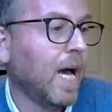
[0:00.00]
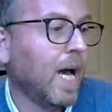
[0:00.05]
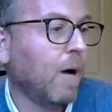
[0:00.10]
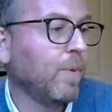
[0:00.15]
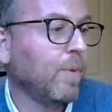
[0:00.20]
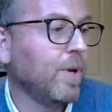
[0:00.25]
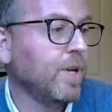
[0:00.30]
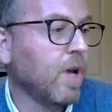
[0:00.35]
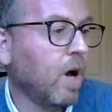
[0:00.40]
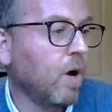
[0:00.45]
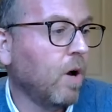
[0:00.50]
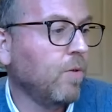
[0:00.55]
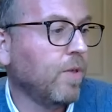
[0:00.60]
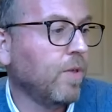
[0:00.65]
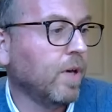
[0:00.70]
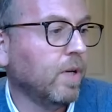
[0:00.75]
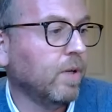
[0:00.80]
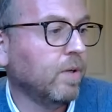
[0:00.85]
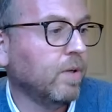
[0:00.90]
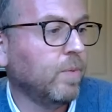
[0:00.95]
And we know
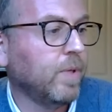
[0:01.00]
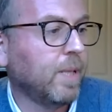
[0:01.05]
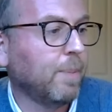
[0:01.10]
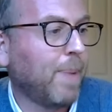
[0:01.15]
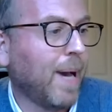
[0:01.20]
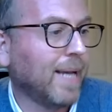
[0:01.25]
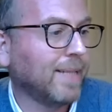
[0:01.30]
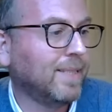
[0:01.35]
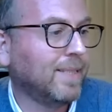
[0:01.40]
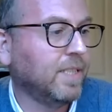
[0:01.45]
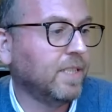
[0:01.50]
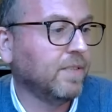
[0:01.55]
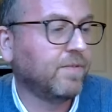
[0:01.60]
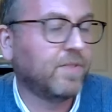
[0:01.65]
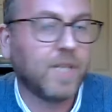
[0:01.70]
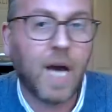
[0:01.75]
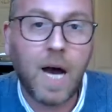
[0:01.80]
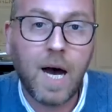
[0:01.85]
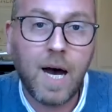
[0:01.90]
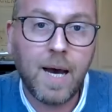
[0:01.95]
that with the passage of
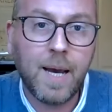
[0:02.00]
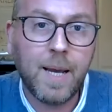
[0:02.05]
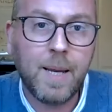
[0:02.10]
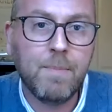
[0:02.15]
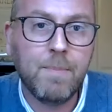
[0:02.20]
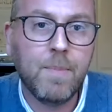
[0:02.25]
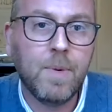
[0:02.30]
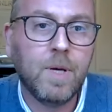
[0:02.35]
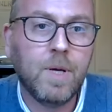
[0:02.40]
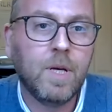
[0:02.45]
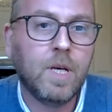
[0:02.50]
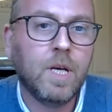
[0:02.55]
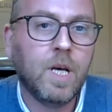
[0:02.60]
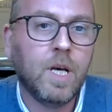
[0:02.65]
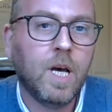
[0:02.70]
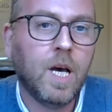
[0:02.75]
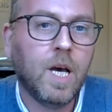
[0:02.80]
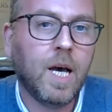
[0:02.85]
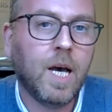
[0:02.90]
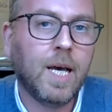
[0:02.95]
time,
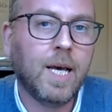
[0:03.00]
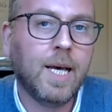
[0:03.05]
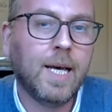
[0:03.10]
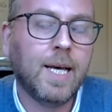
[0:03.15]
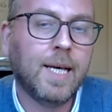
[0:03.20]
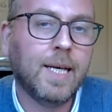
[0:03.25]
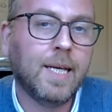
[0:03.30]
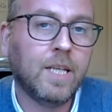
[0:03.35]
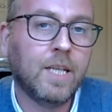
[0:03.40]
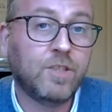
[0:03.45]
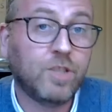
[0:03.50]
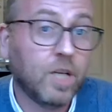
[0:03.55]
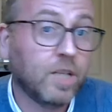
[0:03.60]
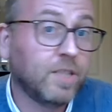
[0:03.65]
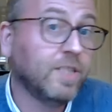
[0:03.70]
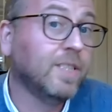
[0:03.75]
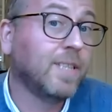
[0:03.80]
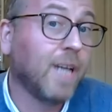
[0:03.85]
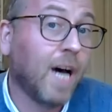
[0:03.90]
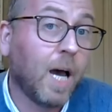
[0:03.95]
a
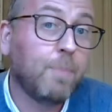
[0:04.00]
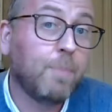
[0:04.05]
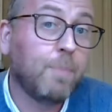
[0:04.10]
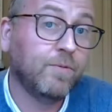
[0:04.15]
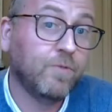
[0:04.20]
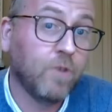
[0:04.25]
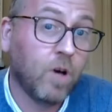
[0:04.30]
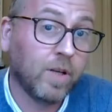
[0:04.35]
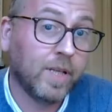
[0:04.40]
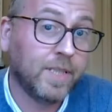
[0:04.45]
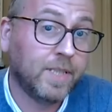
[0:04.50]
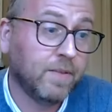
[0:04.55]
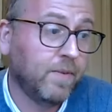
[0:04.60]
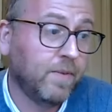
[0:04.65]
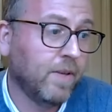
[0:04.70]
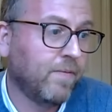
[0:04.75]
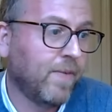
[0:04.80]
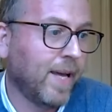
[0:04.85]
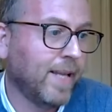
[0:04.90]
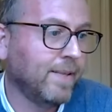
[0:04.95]
certain type of knowledge of
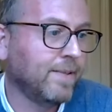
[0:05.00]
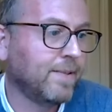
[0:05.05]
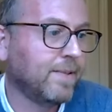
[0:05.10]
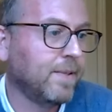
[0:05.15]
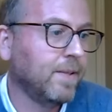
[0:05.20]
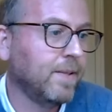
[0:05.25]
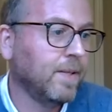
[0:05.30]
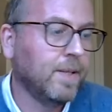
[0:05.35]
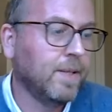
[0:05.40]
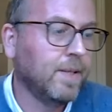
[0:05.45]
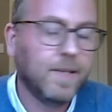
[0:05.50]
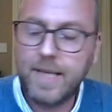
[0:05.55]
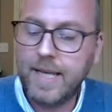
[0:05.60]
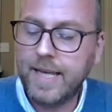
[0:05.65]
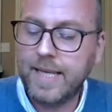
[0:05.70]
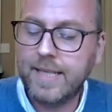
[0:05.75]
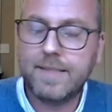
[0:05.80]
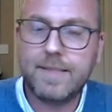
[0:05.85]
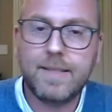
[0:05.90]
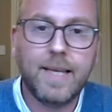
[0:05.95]
the events
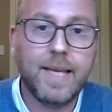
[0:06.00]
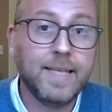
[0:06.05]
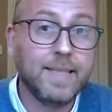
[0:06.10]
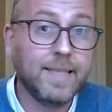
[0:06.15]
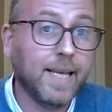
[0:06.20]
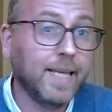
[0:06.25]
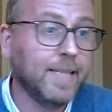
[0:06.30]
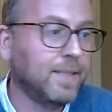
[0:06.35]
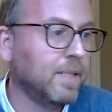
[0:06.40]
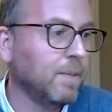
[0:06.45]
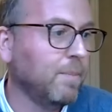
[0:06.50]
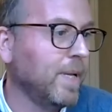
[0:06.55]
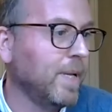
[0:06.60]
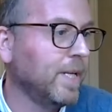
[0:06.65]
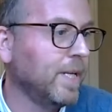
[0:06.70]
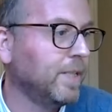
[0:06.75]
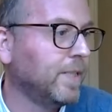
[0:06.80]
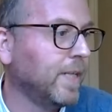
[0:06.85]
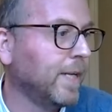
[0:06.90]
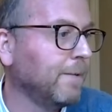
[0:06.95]
is
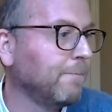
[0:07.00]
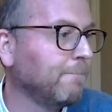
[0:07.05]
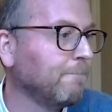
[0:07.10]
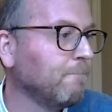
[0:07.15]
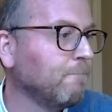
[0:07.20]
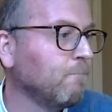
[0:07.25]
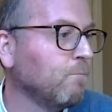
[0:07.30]
diminishing.